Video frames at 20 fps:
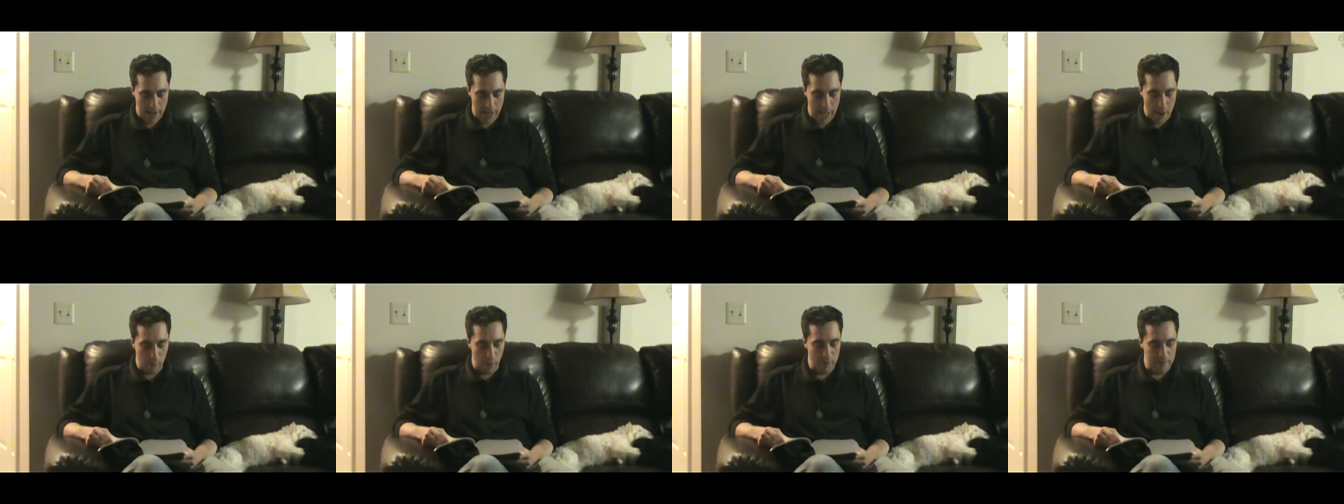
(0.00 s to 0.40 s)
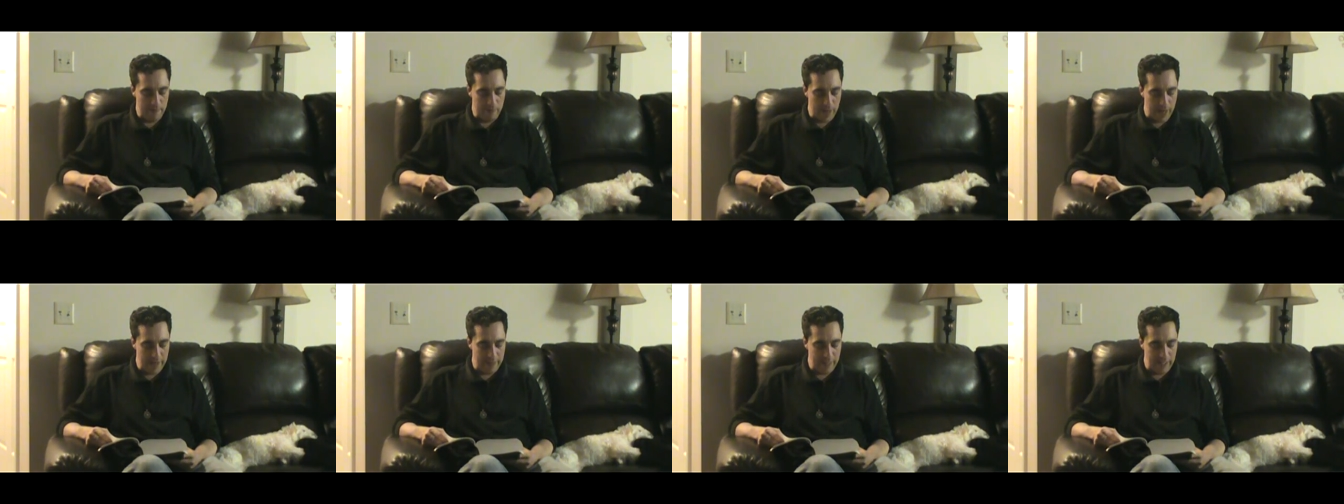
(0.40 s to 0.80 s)
And we
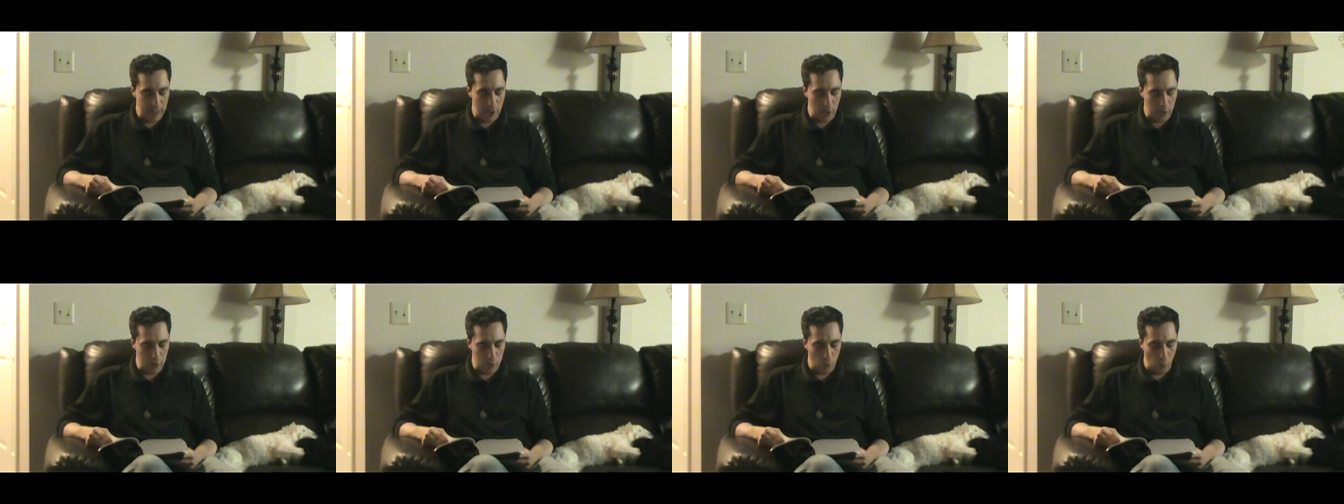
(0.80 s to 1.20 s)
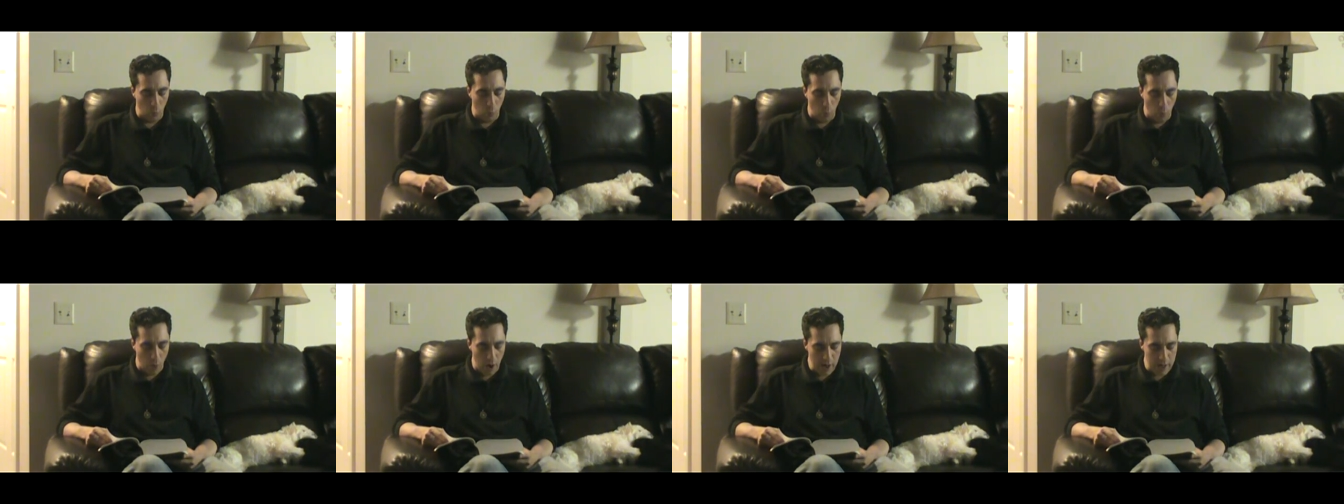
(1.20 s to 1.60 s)
find that under
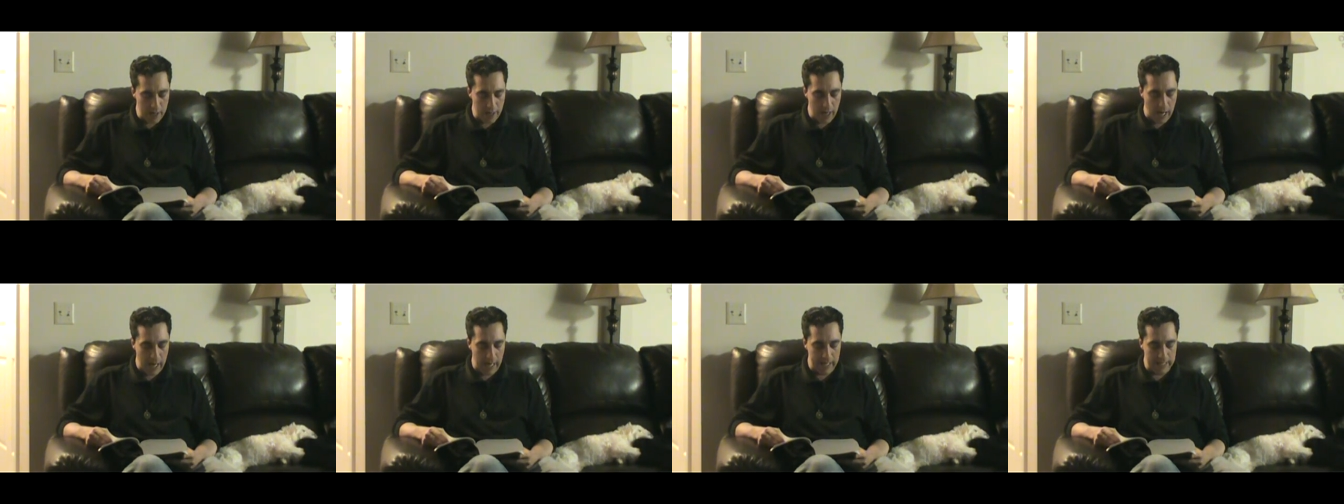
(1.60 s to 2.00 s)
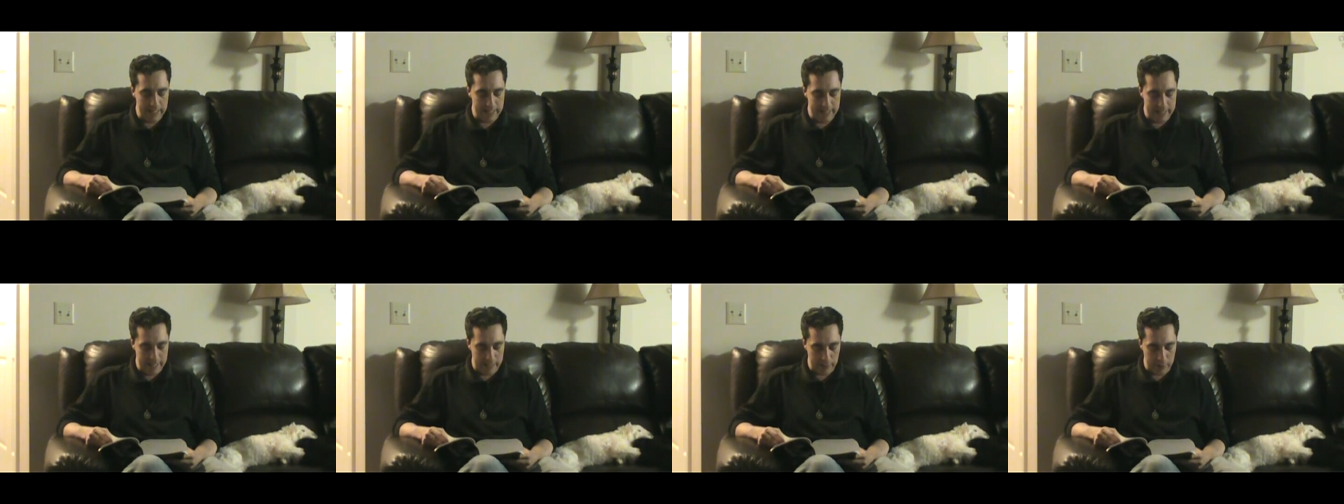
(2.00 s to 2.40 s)
one
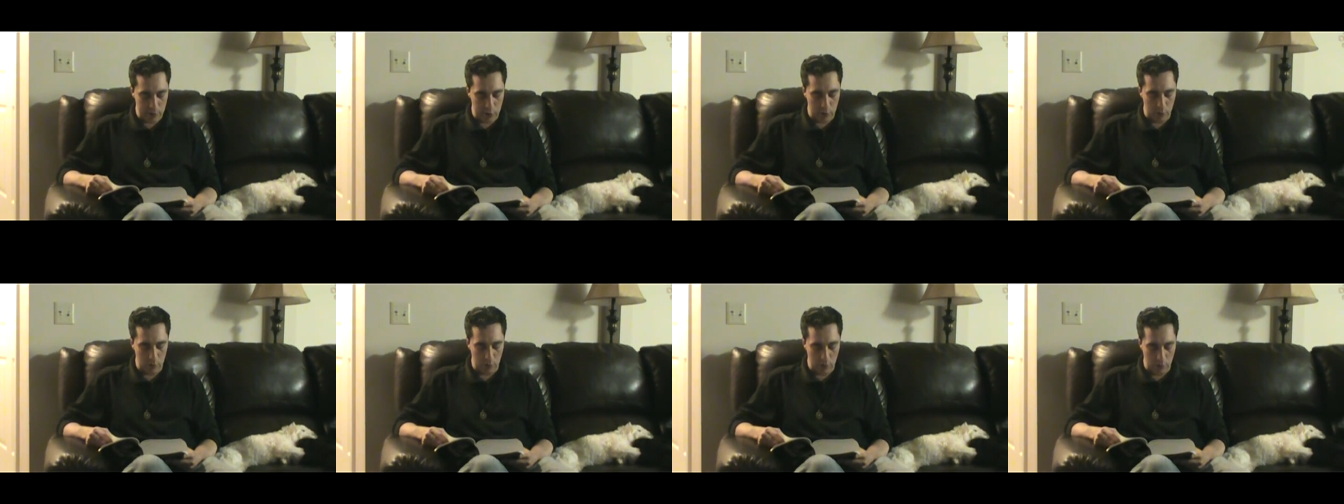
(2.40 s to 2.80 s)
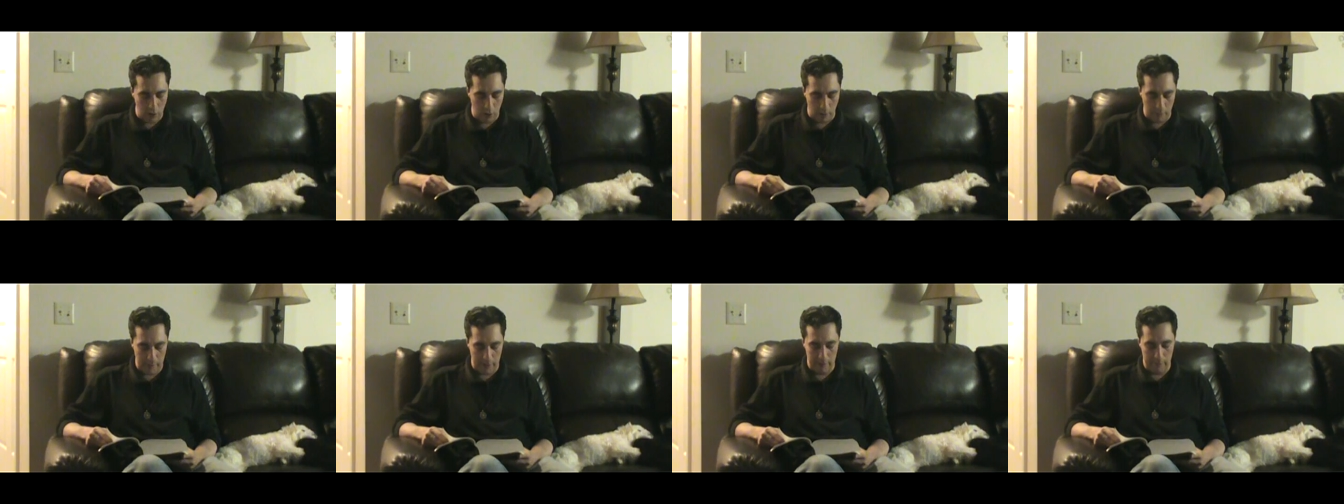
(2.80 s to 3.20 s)
identical
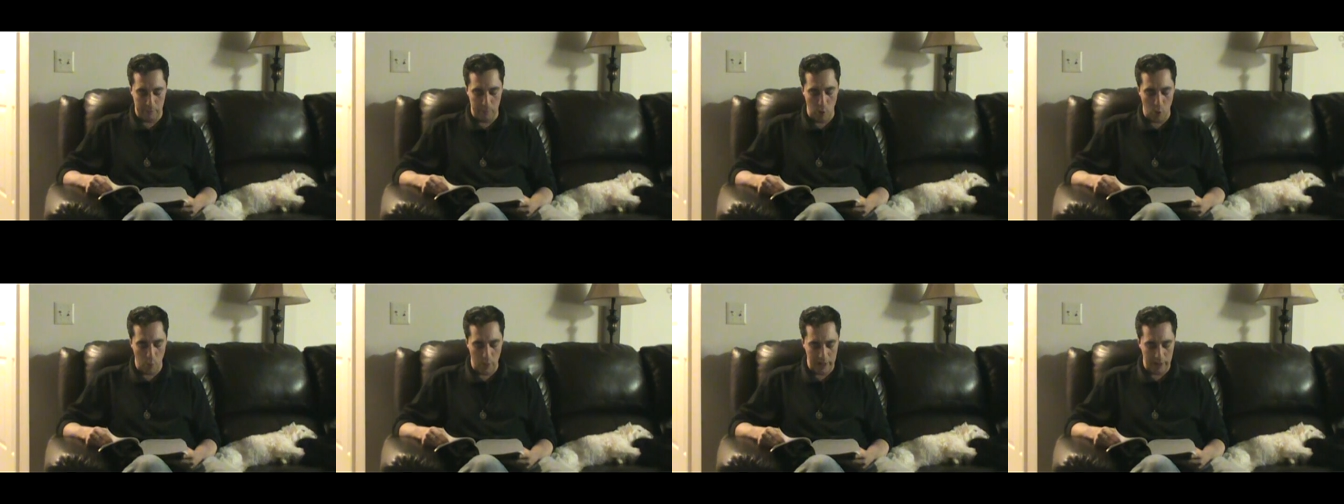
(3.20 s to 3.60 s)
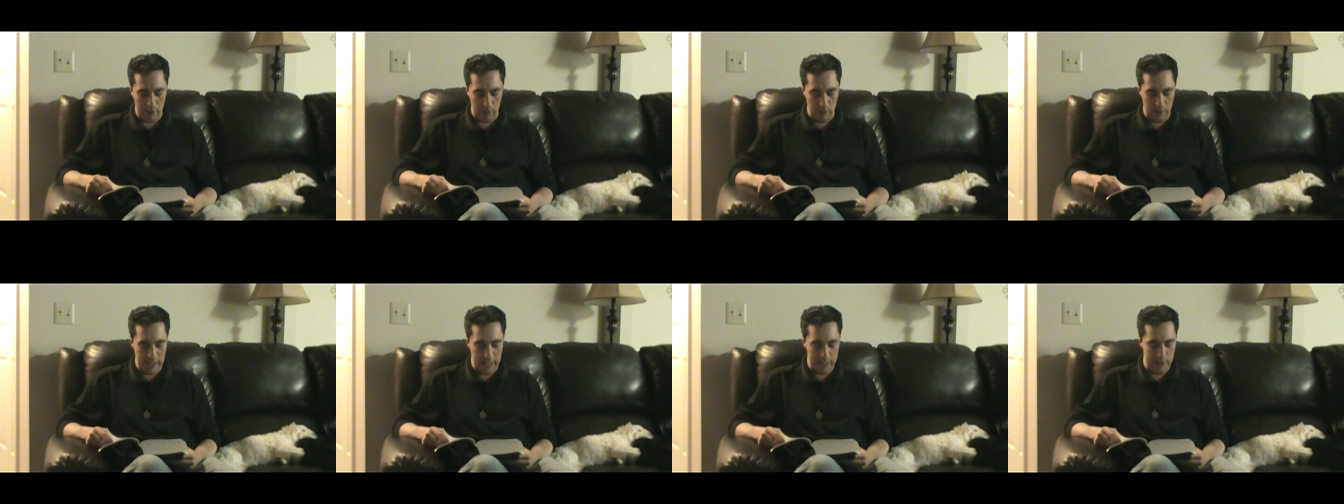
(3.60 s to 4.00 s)
garment of
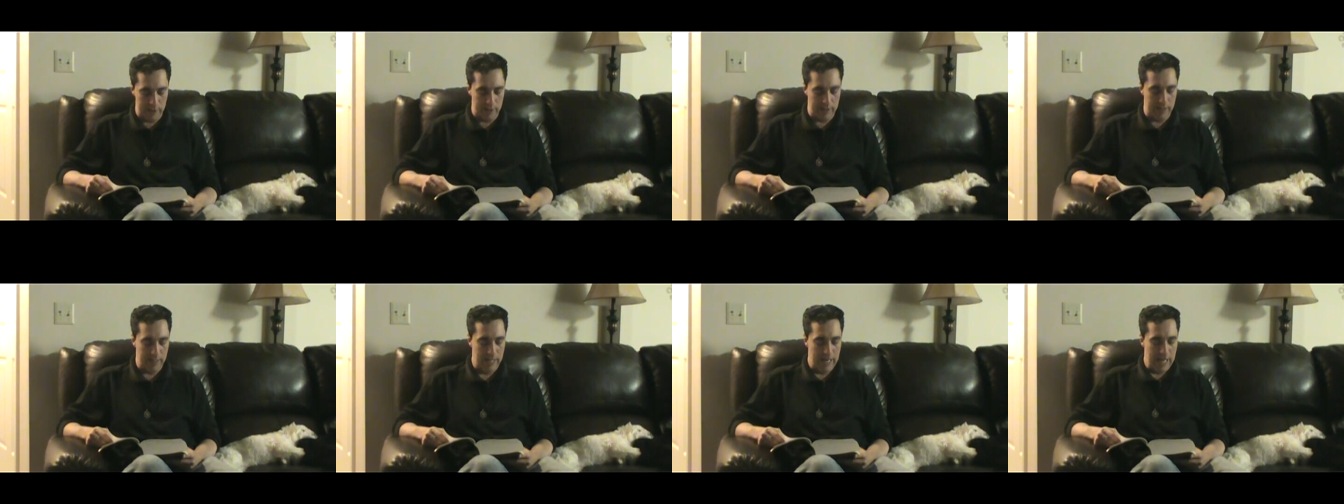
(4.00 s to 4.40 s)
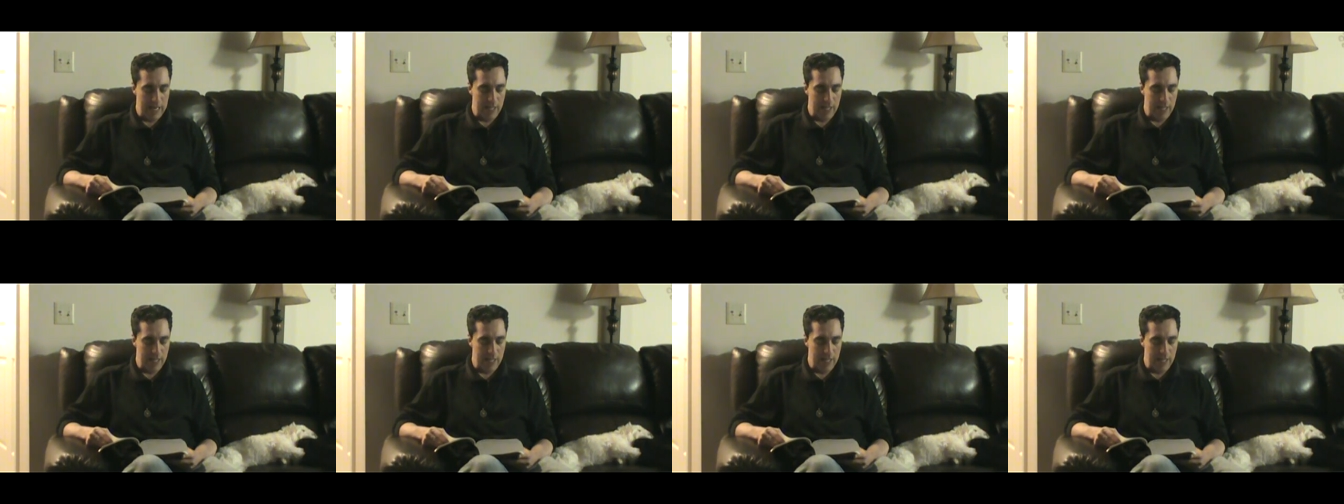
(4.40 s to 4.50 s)
poetical legend